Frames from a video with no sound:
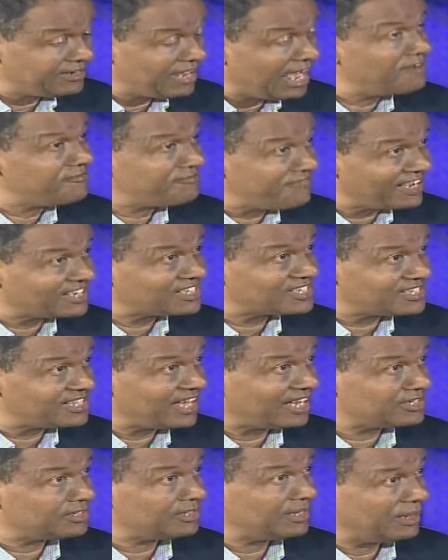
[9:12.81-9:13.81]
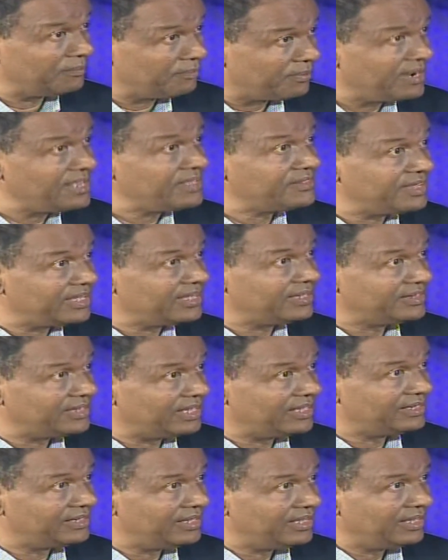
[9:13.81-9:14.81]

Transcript: and fix that, uh, bring the, the,